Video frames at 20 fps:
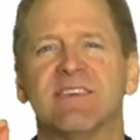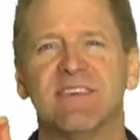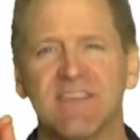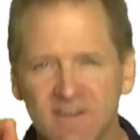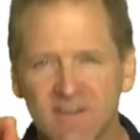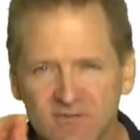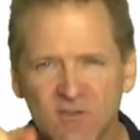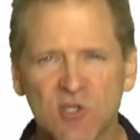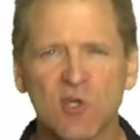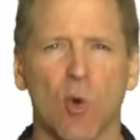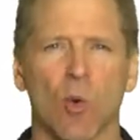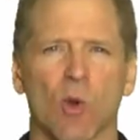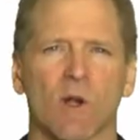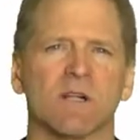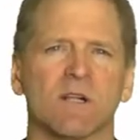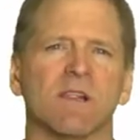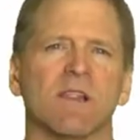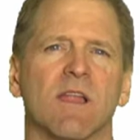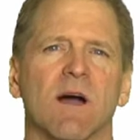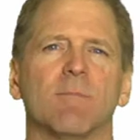Give
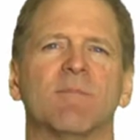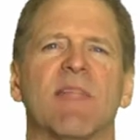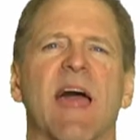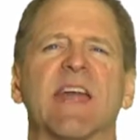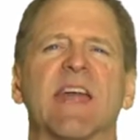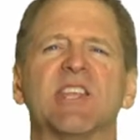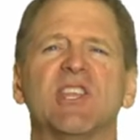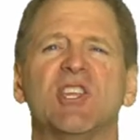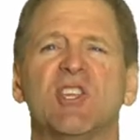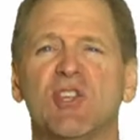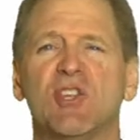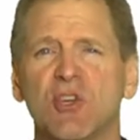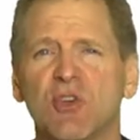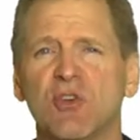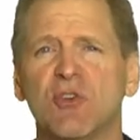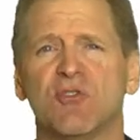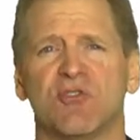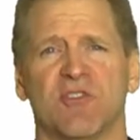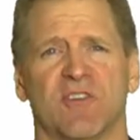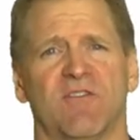your club that
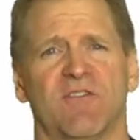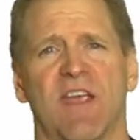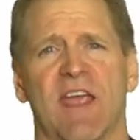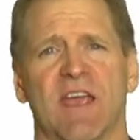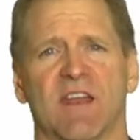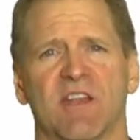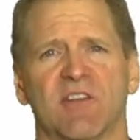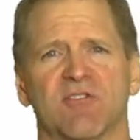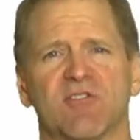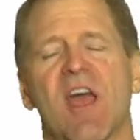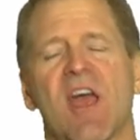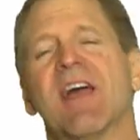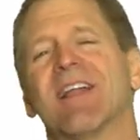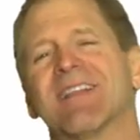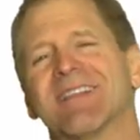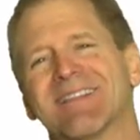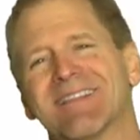huge advantage.